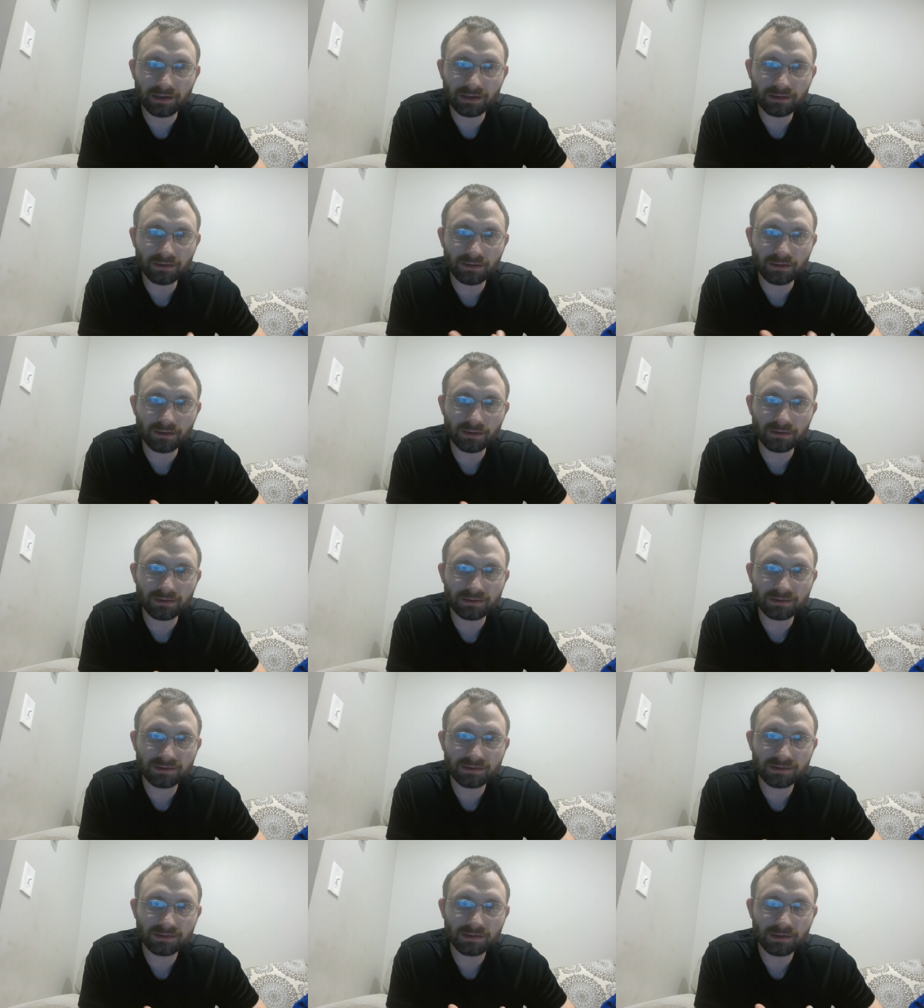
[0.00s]

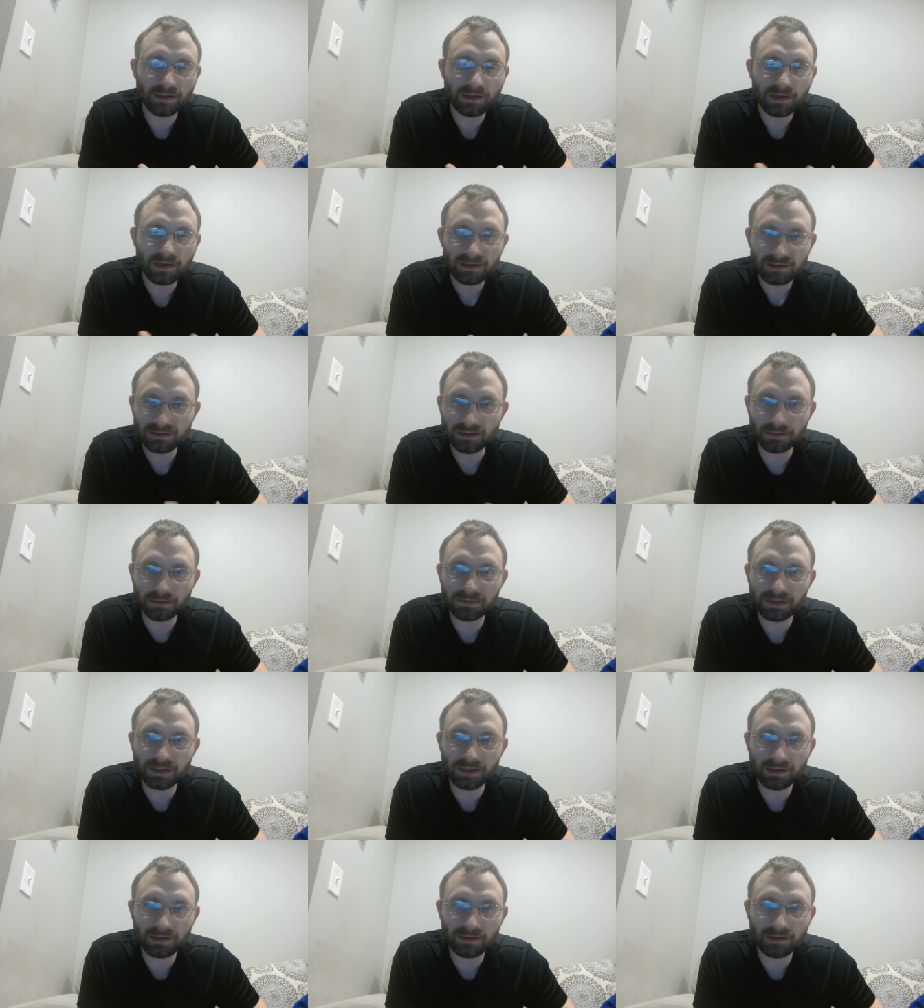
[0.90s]
there's
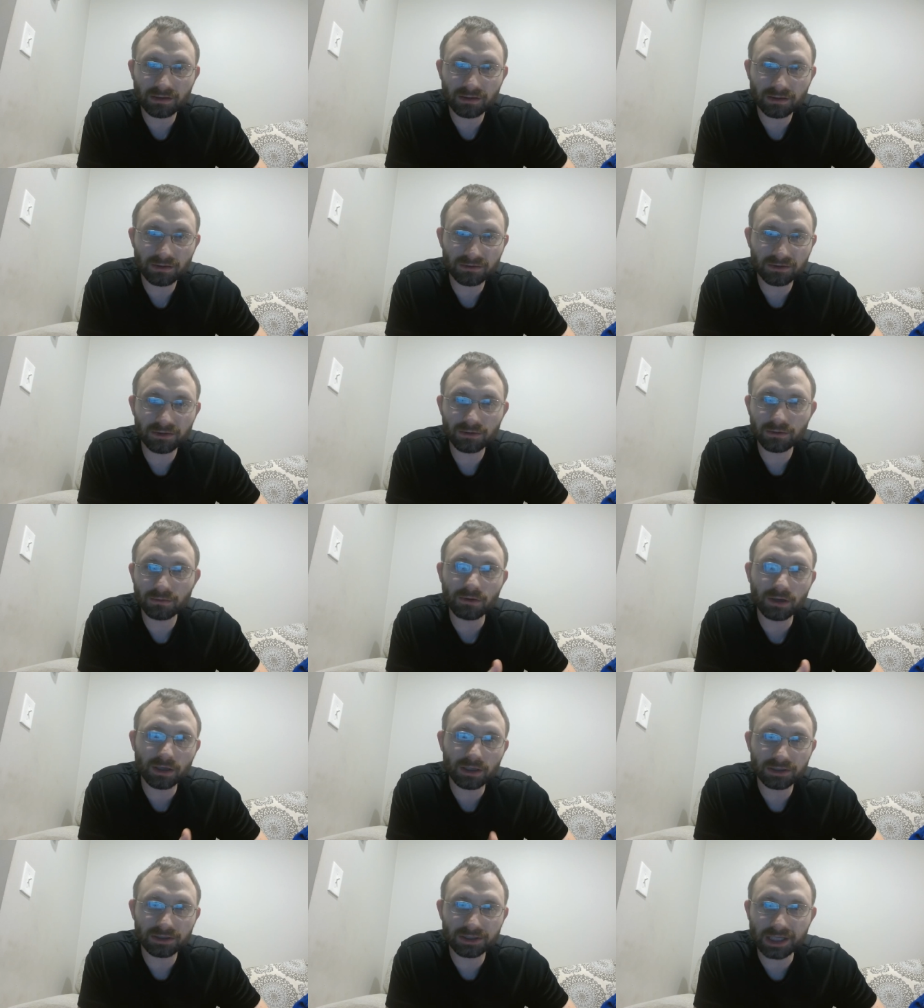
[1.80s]
something to
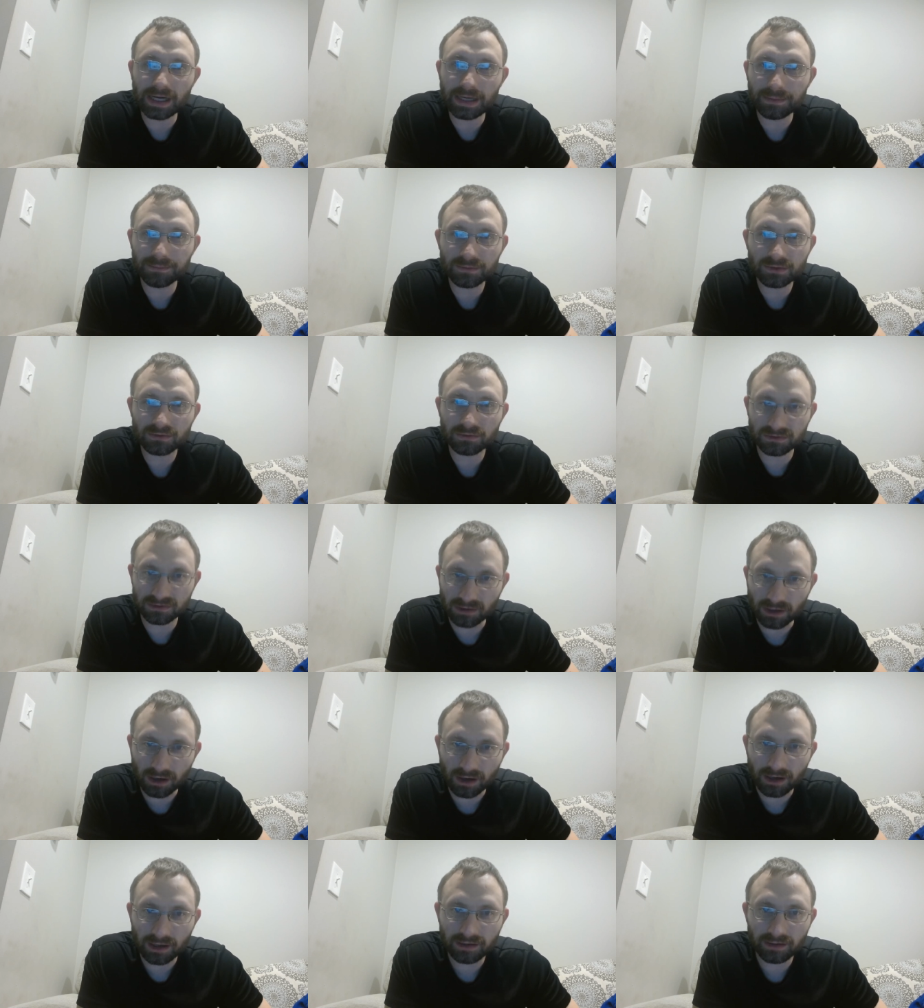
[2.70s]
what James was
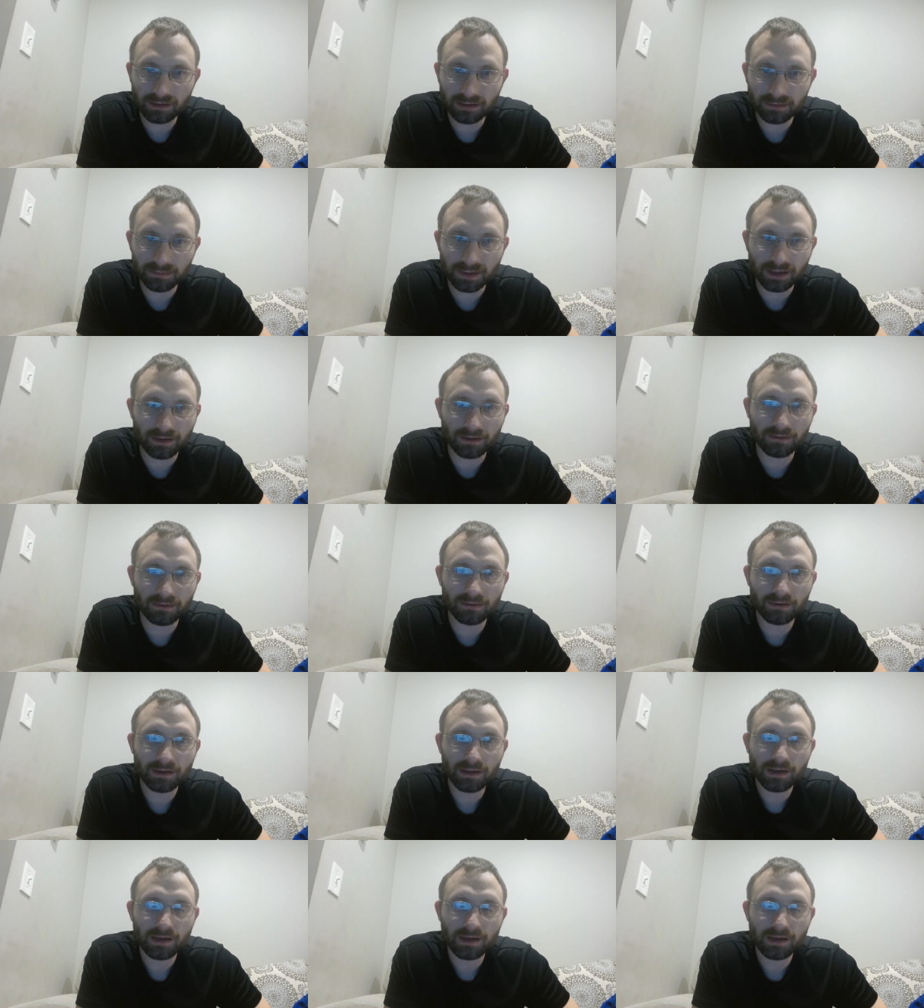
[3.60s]
talking about.